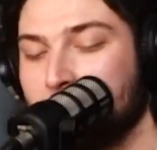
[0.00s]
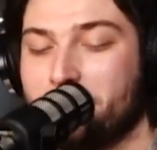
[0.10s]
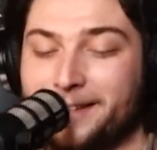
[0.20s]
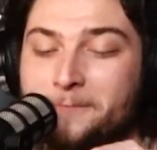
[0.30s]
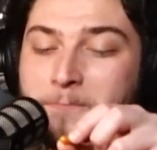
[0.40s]

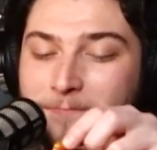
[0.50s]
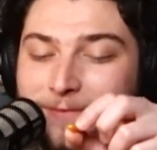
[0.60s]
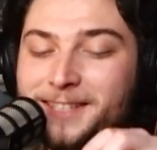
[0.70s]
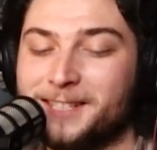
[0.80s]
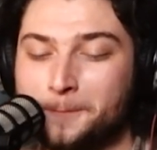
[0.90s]
Be
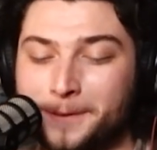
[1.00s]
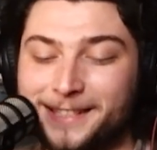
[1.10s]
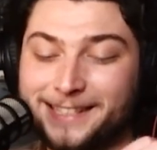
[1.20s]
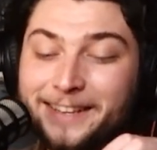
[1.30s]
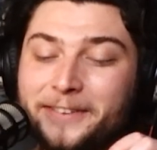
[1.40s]
satisfied
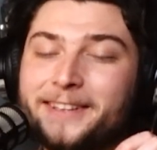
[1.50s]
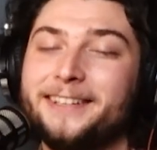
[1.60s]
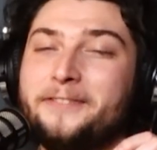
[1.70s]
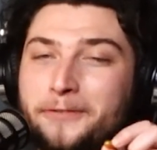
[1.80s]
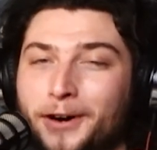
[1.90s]

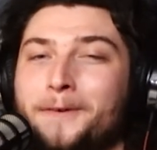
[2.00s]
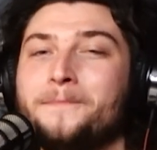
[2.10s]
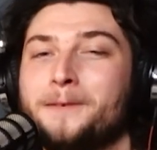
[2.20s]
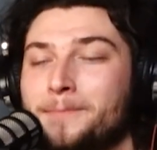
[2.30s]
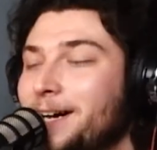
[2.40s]
specifically
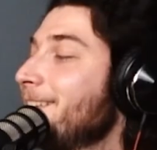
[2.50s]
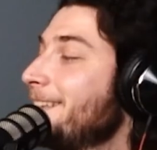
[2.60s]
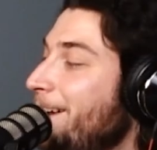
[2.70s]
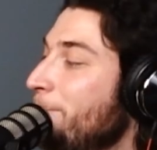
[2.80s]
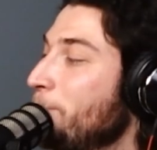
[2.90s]
from the
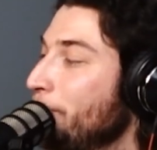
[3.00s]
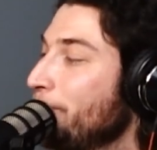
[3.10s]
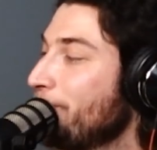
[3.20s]
Moscow Mule